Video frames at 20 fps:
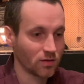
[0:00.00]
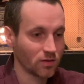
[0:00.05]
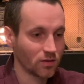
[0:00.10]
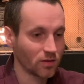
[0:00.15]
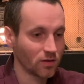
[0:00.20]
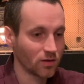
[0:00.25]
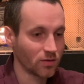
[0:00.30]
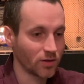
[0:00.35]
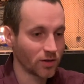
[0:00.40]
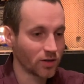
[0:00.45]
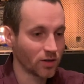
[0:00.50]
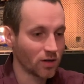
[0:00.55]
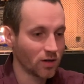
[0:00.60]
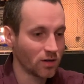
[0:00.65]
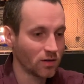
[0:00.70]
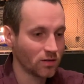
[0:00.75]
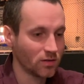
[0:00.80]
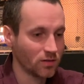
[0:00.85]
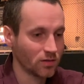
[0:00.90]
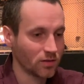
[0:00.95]
There we
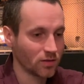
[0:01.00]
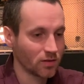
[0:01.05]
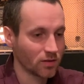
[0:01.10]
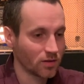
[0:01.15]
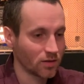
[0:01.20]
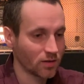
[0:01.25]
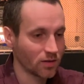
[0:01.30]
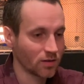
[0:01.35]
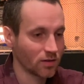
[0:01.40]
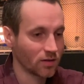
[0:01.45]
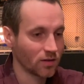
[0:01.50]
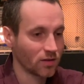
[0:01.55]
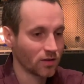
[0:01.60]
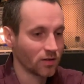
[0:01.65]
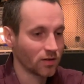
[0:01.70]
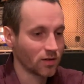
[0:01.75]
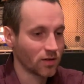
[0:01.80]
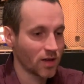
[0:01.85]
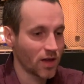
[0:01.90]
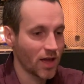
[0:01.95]
go.
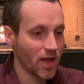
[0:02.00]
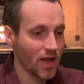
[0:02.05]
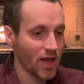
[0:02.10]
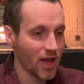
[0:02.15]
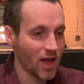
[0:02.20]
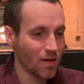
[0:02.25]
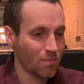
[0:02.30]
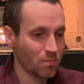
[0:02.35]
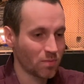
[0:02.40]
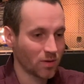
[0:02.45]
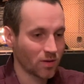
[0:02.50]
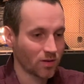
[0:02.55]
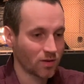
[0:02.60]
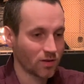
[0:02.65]
App